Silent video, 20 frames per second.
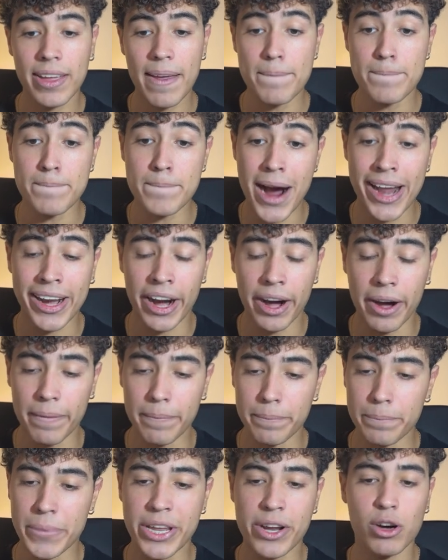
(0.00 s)
manner,
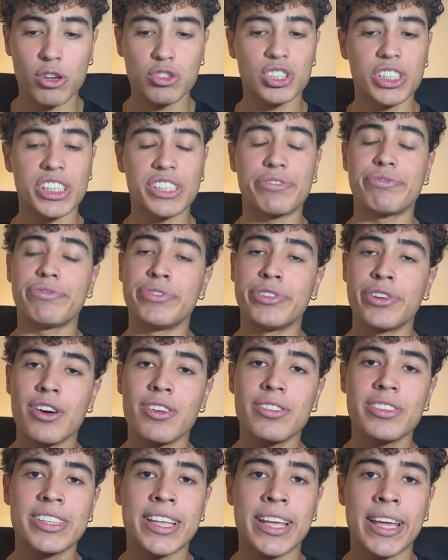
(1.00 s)
because if
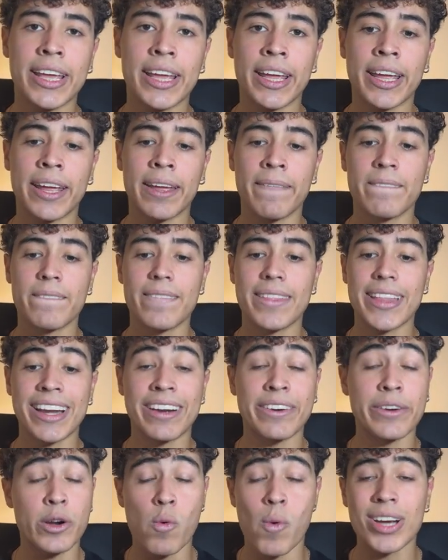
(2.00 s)
not, the
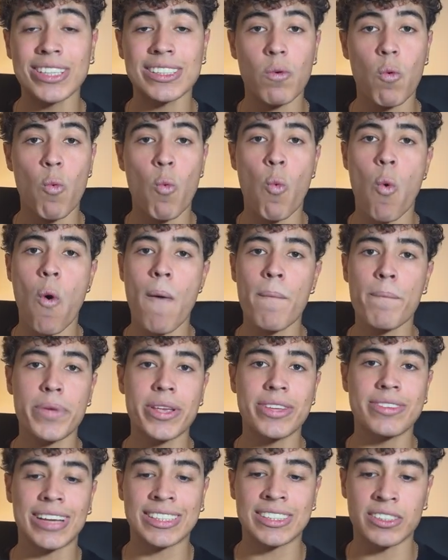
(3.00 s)
request won't
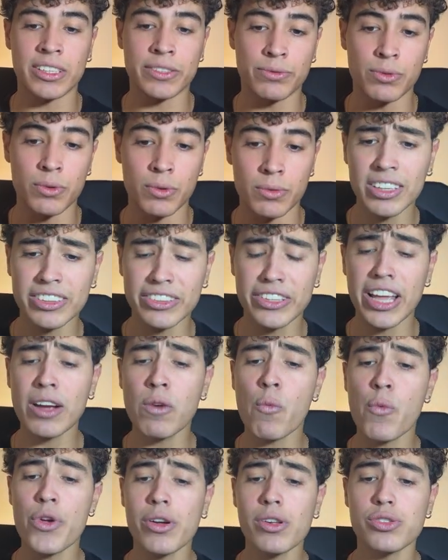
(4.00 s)
be successful. And
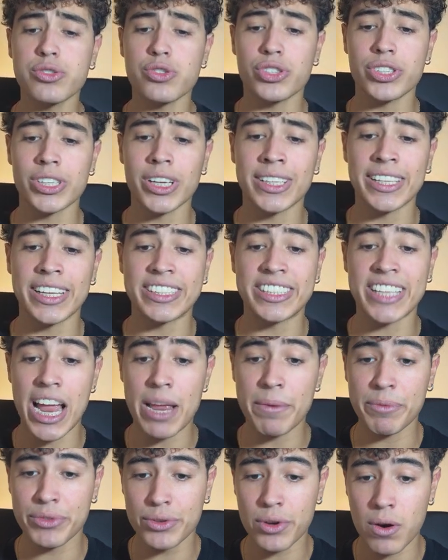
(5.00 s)
then we also send the
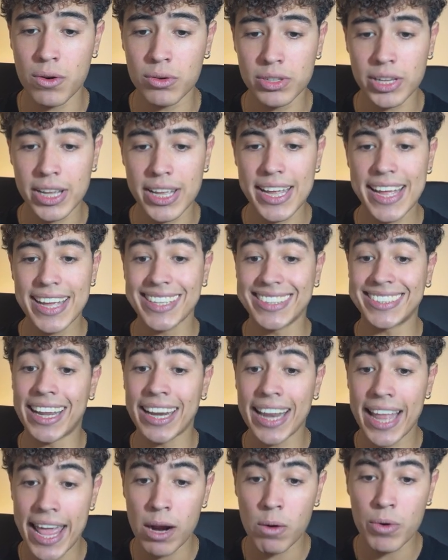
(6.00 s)
time zone, the
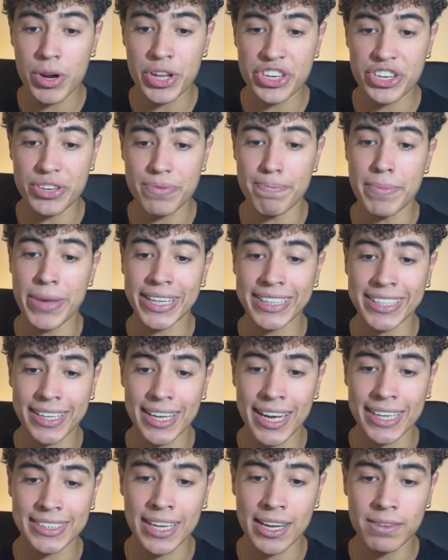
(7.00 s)
language,
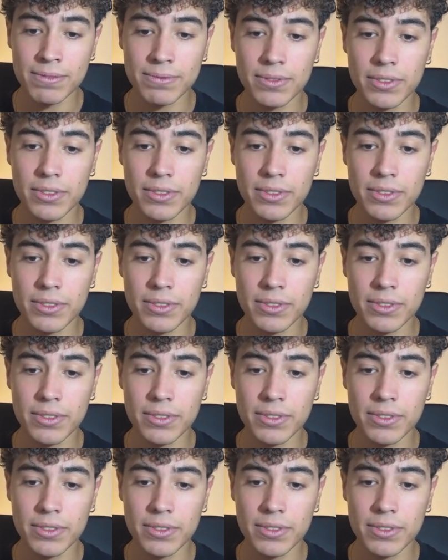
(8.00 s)
metadata,